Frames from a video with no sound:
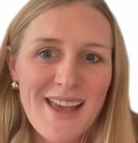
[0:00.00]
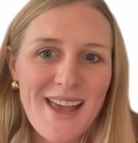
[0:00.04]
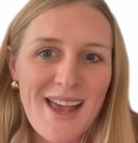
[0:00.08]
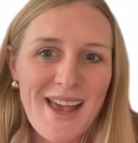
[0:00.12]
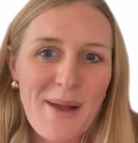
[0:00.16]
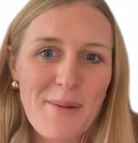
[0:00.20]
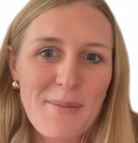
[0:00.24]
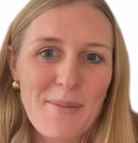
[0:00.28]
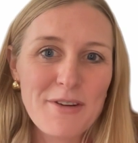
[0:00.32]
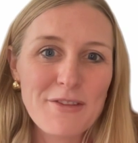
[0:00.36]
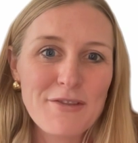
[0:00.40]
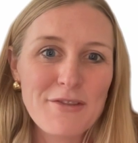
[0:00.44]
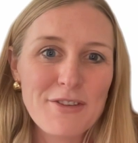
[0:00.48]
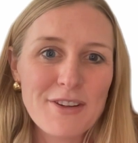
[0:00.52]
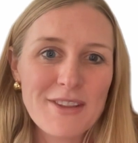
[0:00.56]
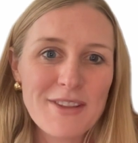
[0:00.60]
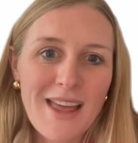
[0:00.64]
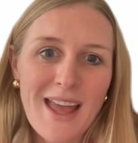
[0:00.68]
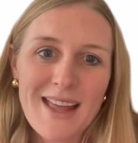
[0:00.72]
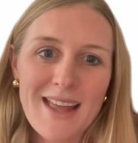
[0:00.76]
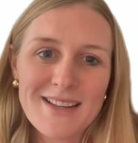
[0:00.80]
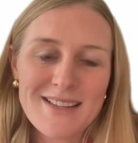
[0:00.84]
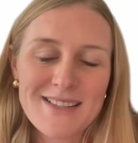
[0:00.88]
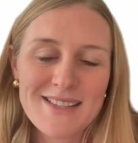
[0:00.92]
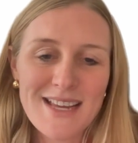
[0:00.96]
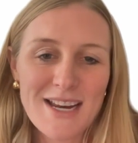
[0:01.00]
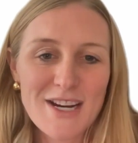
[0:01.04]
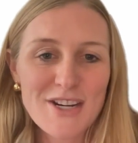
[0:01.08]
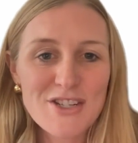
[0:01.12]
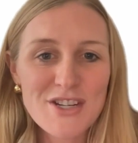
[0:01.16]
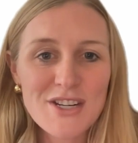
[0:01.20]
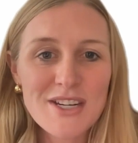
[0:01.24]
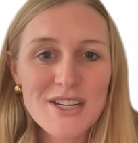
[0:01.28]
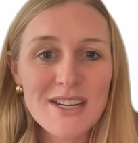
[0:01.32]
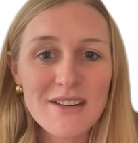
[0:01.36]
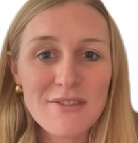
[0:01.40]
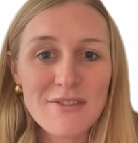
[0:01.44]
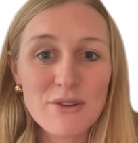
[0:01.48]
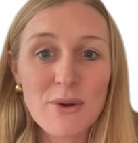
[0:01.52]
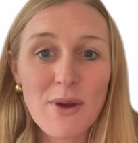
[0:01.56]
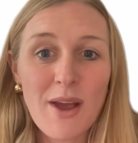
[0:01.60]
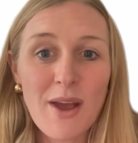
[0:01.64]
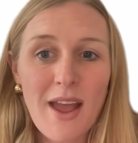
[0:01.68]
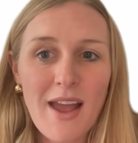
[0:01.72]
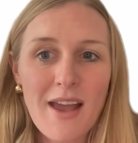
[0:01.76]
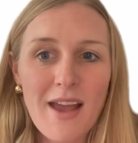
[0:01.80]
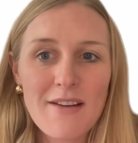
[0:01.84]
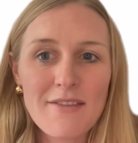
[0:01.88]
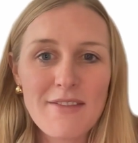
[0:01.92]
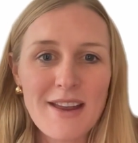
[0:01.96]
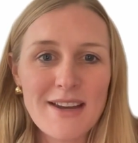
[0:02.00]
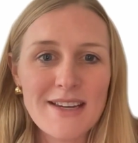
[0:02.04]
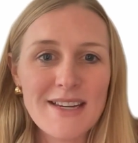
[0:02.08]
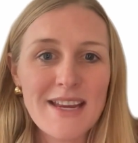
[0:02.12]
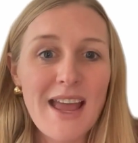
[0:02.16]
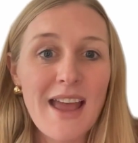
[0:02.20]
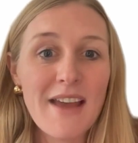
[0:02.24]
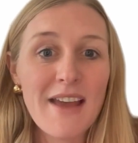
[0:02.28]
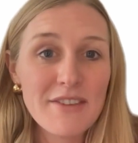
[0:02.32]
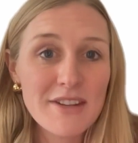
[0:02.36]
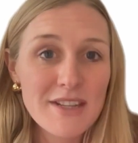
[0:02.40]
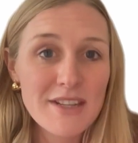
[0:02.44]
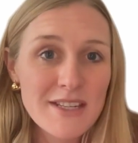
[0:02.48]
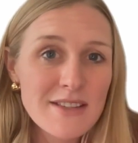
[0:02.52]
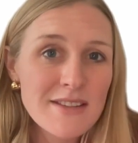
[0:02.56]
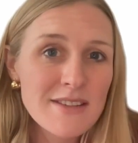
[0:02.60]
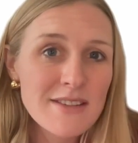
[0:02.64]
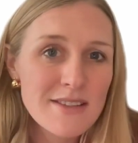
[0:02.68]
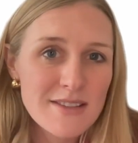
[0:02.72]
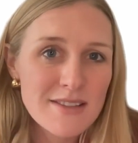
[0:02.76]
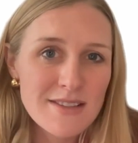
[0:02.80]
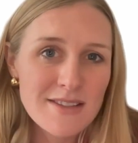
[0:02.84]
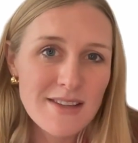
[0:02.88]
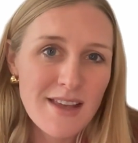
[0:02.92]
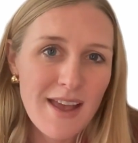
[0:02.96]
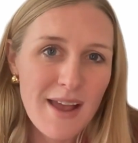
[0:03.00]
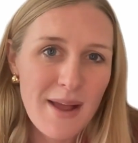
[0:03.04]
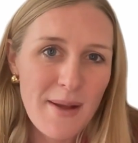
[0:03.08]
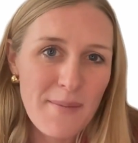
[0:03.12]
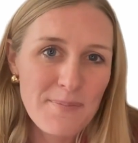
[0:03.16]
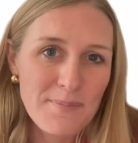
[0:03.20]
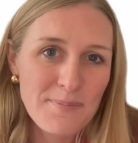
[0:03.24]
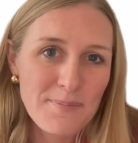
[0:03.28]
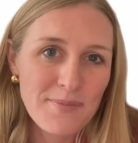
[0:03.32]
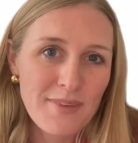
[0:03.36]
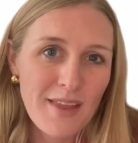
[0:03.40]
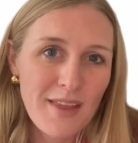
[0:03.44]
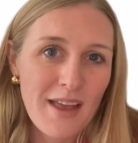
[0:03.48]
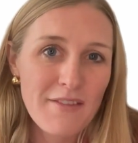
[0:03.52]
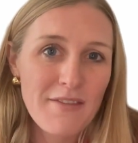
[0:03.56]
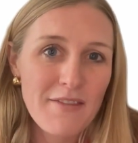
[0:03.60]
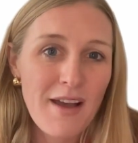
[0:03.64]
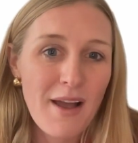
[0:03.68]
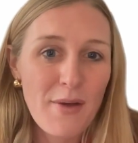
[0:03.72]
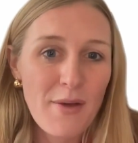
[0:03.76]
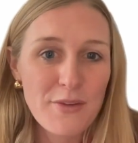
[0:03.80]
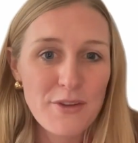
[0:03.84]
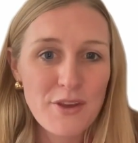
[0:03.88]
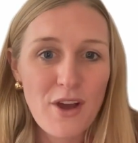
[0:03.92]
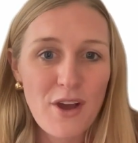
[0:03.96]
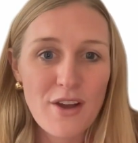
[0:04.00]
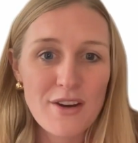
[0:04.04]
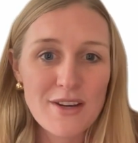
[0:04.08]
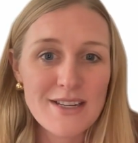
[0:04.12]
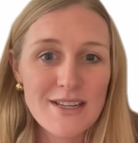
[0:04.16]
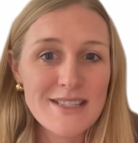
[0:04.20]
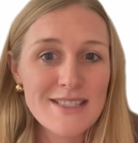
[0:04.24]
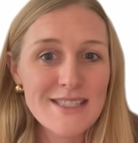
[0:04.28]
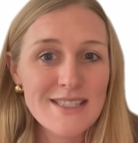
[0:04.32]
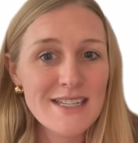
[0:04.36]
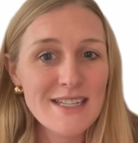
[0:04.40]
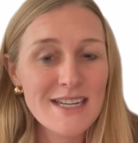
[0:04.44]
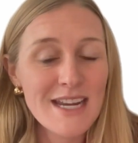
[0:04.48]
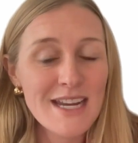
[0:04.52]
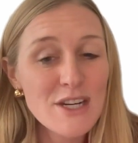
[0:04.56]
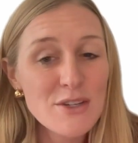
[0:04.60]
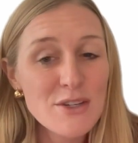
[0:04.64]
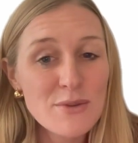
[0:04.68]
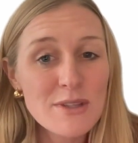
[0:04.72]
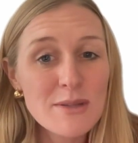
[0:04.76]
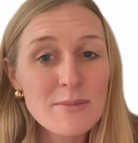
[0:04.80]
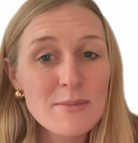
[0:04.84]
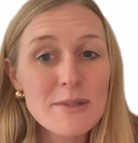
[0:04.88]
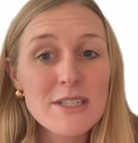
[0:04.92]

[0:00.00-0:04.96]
And for that section, if you have any evidence of how the audience engaged with the